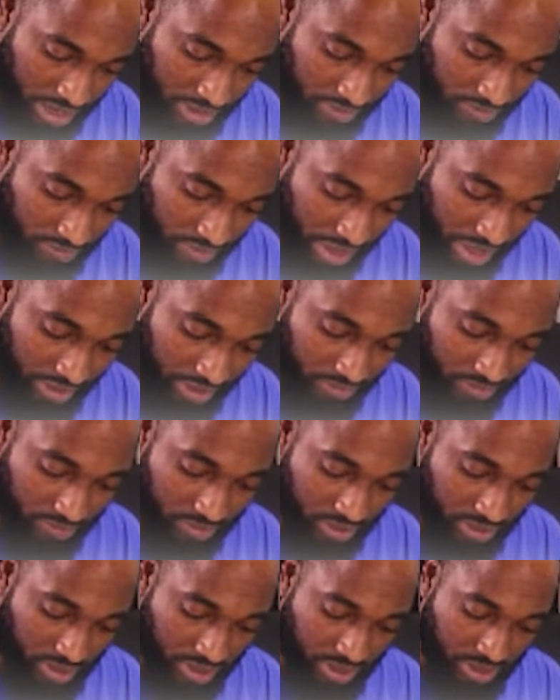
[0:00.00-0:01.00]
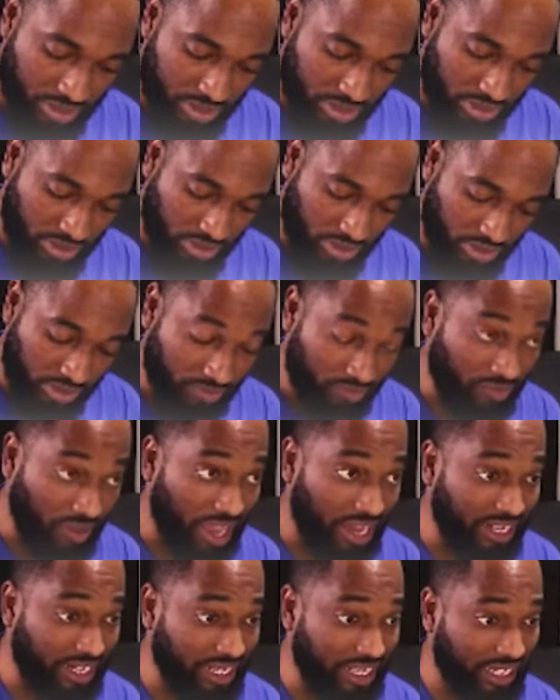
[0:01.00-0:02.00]
and 5. So to
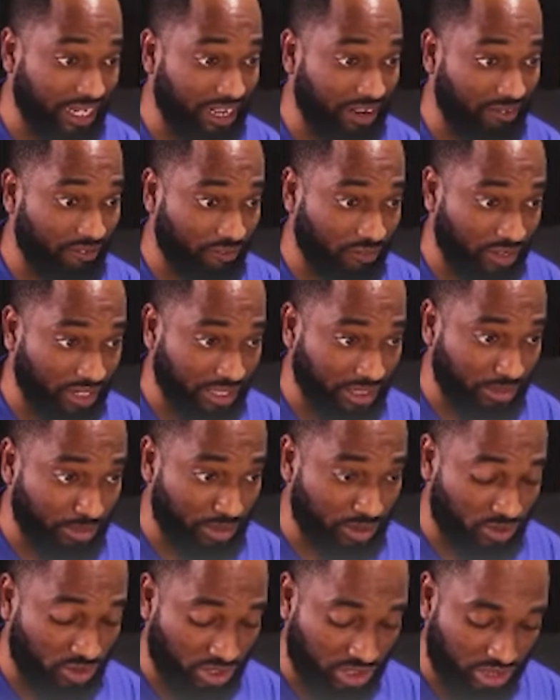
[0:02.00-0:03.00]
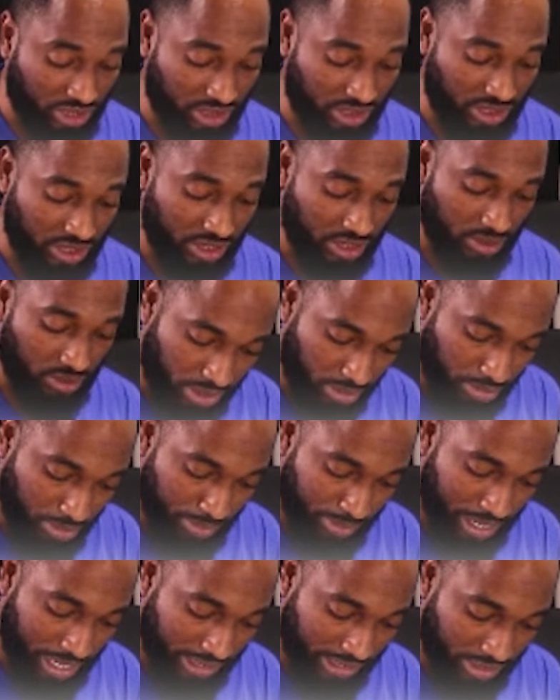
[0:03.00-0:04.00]
find the inverse matrix, some
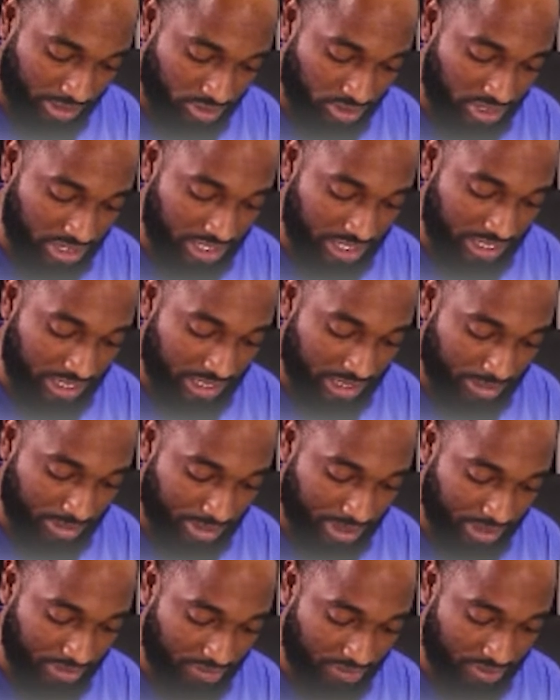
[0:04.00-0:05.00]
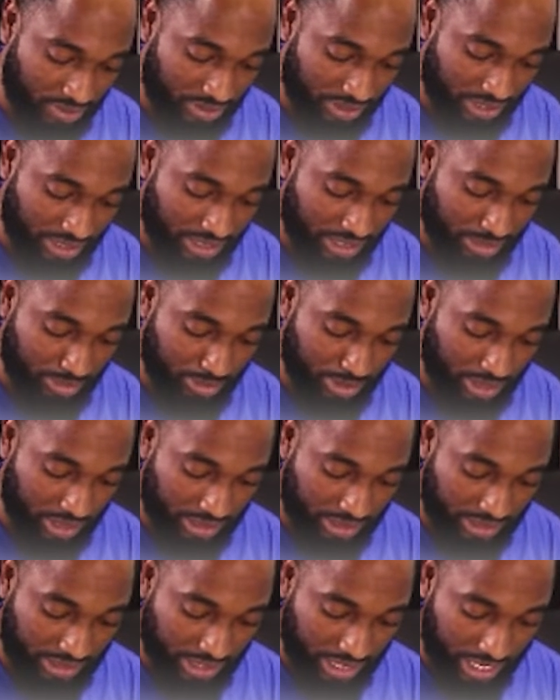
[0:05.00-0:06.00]
people like to do the determinant. The
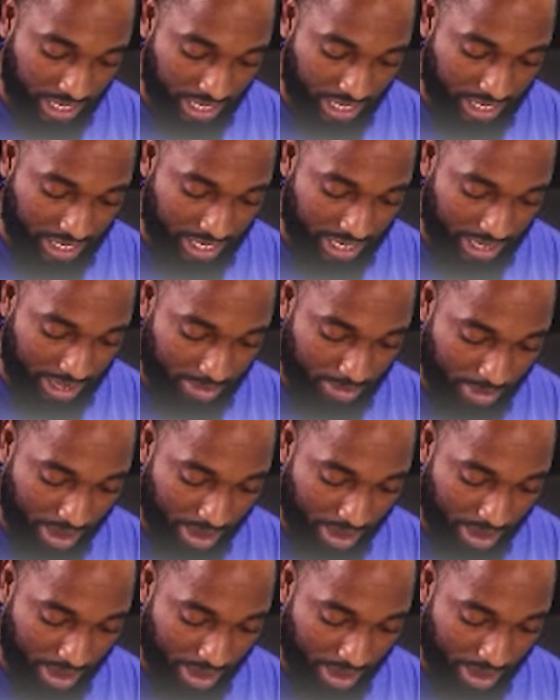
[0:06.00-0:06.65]
determinant is AD